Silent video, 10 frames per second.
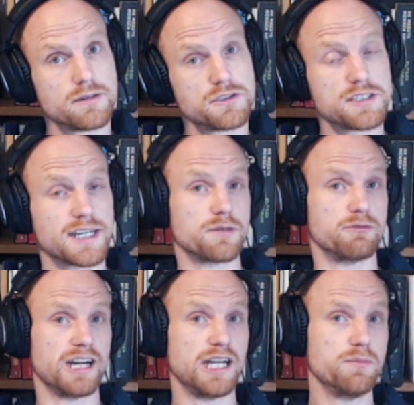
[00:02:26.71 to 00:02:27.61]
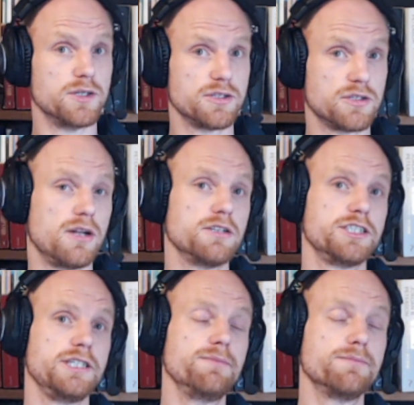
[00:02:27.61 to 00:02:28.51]
second brain
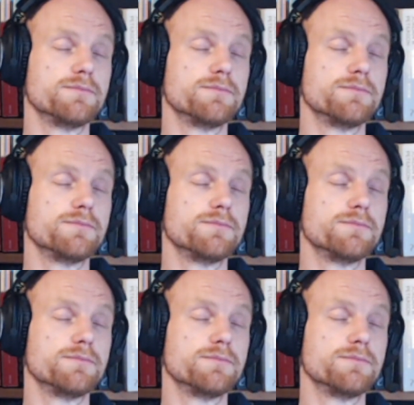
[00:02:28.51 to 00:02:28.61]
methodology.